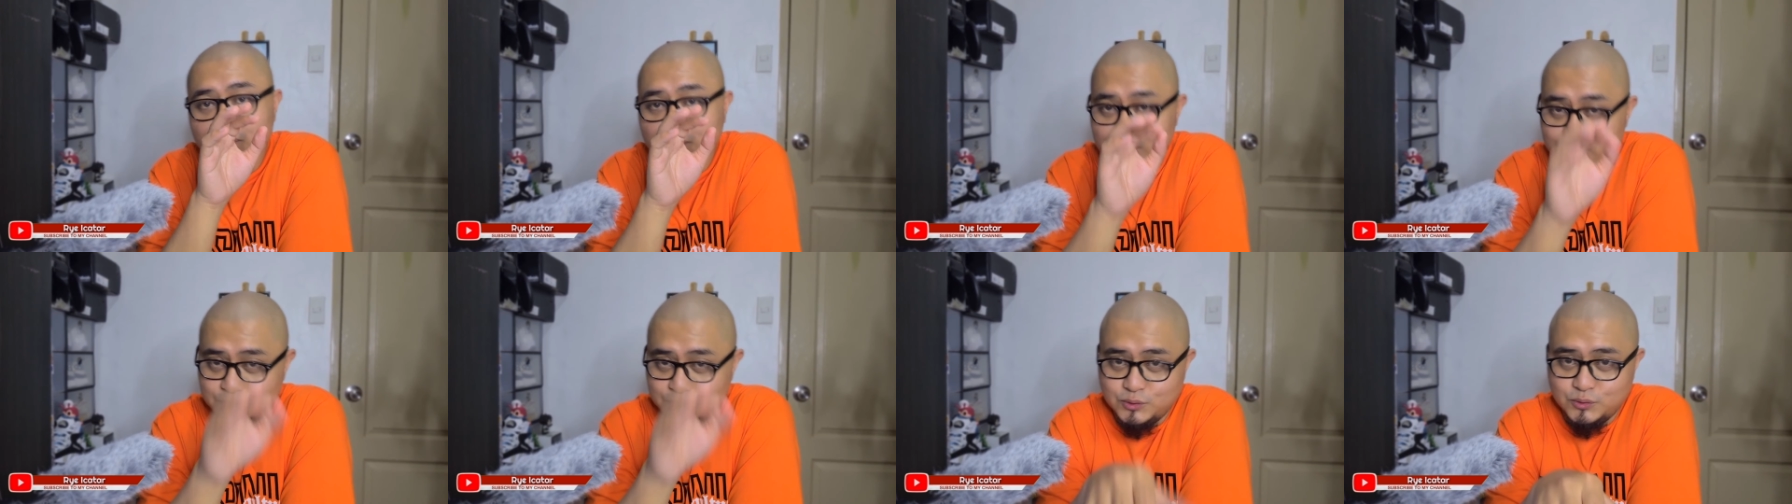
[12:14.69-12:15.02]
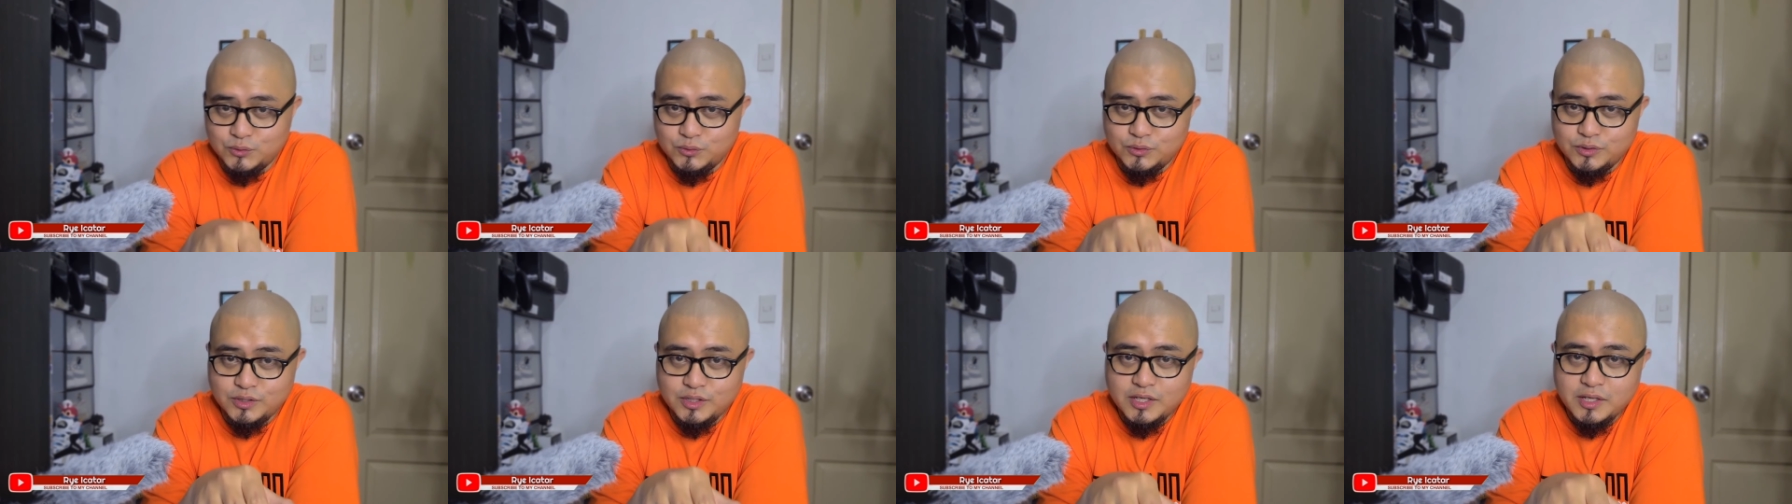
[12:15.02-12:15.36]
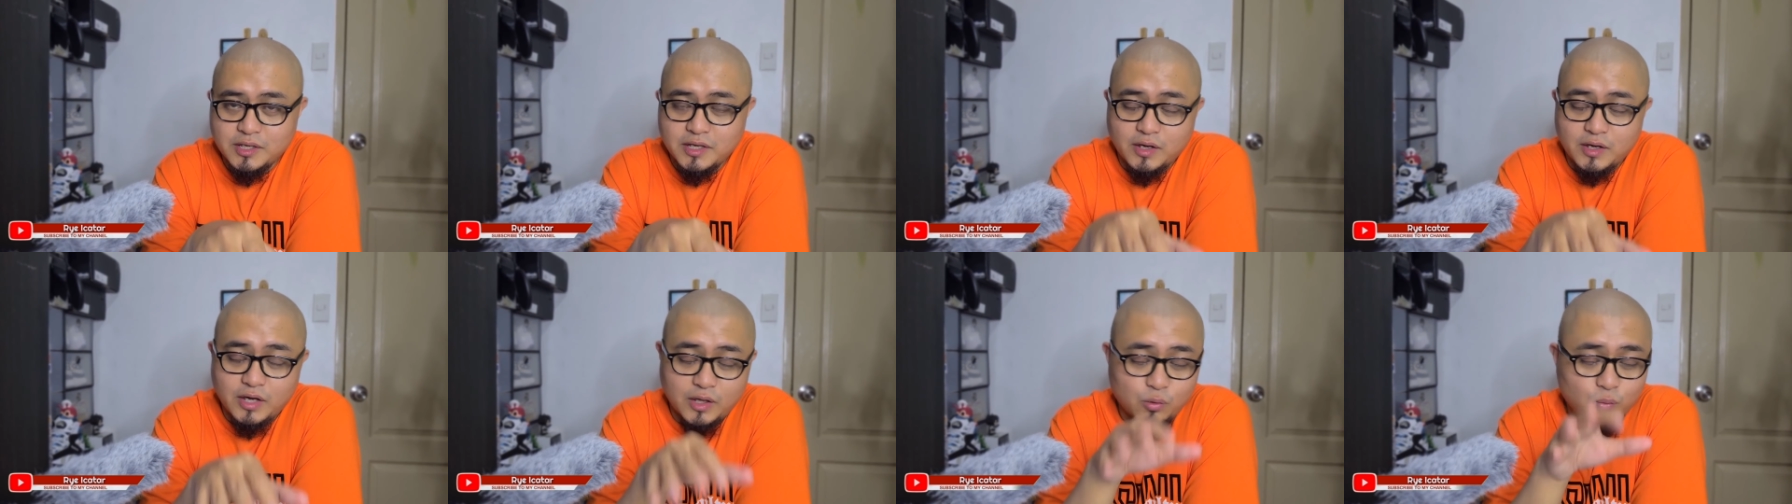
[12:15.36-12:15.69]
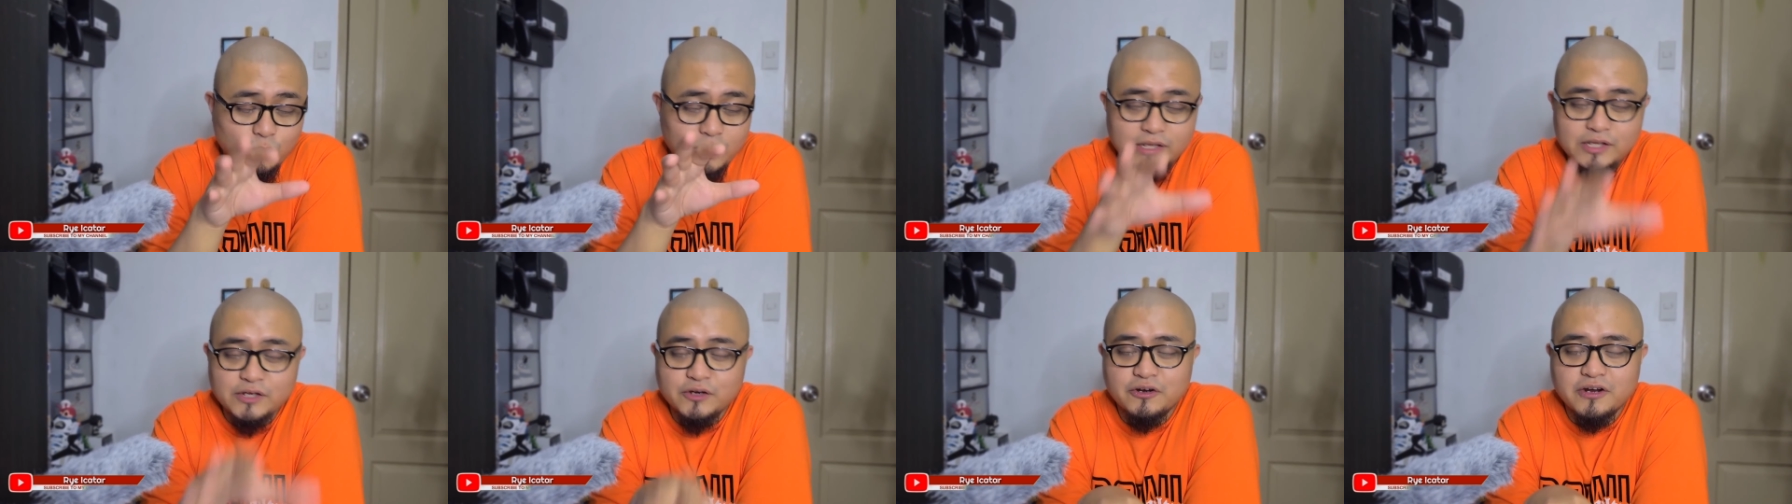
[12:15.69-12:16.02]
below. And
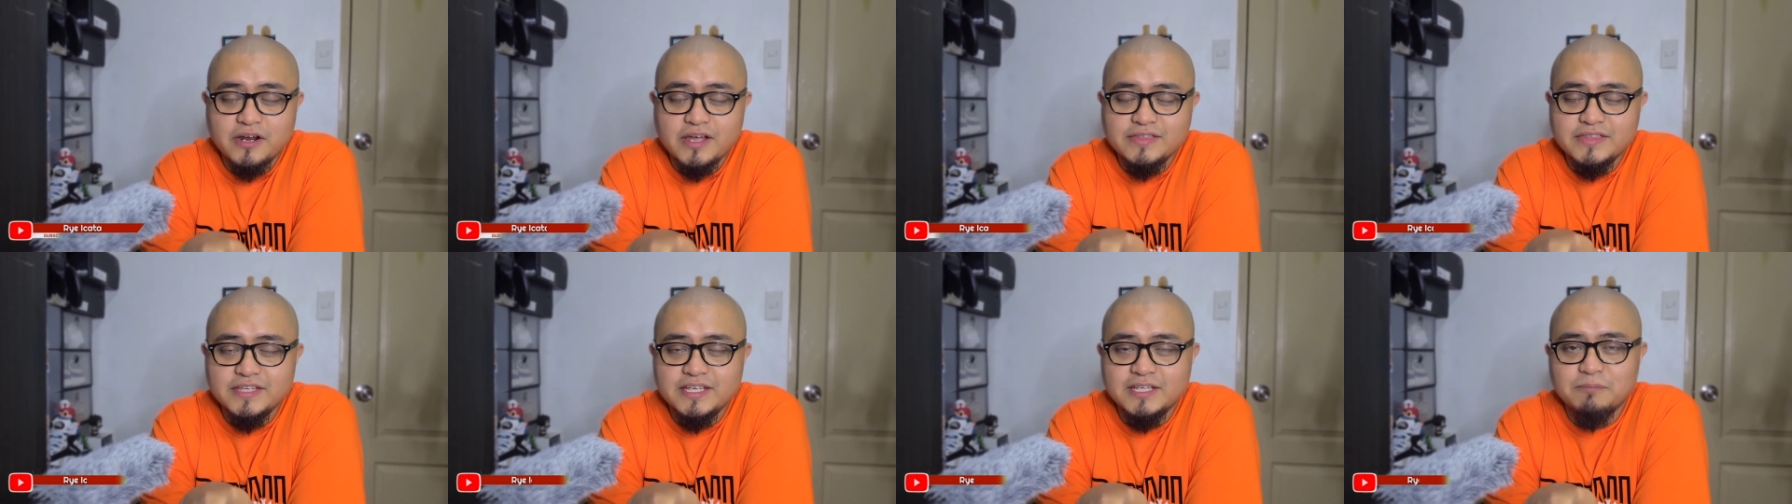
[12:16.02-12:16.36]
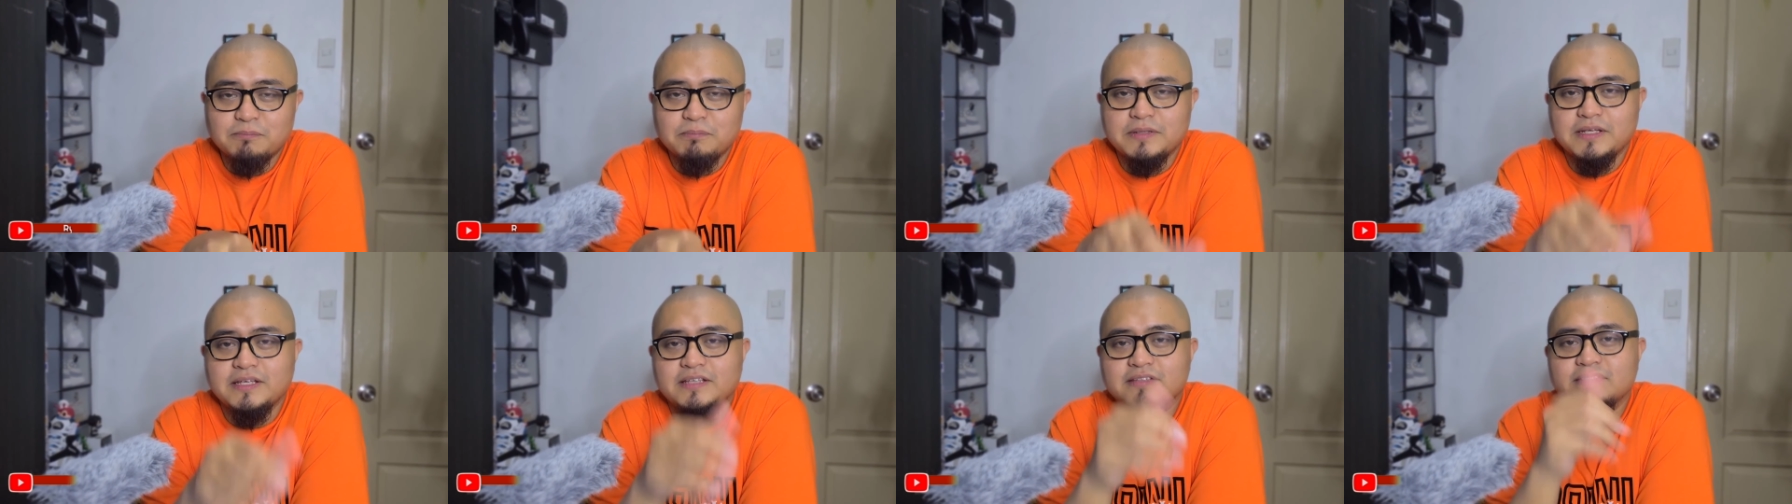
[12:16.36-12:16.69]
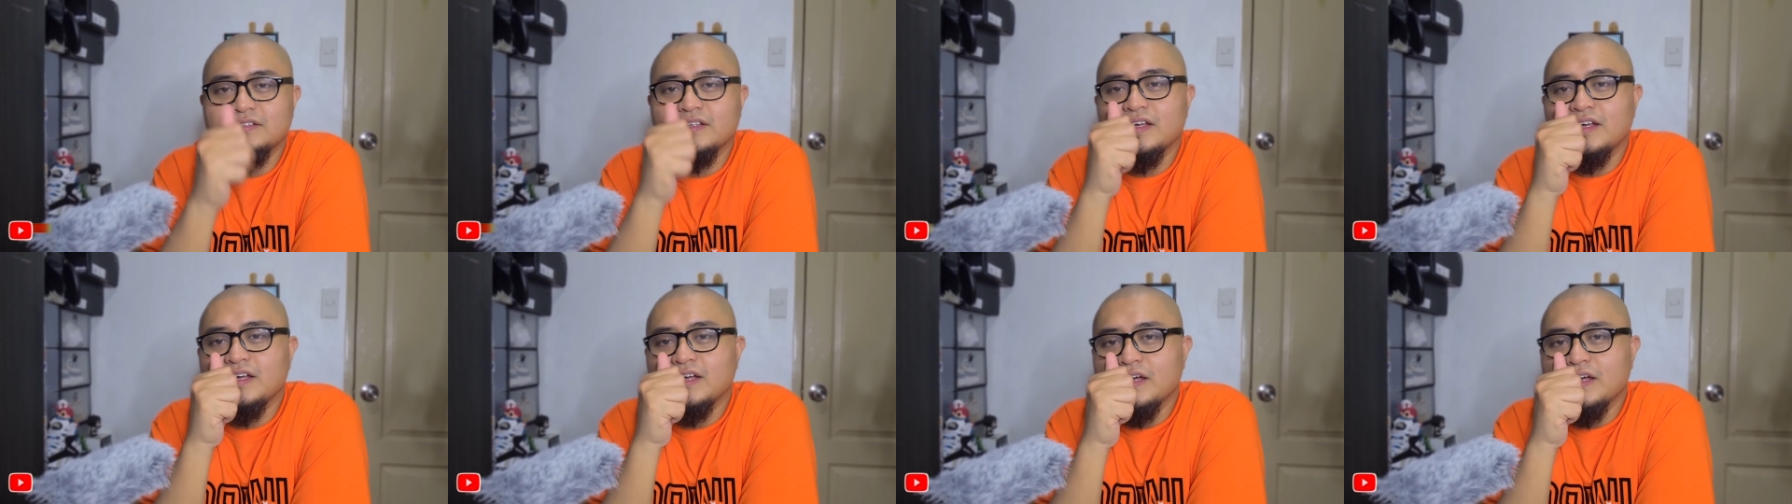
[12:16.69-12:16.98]
while you're at it, please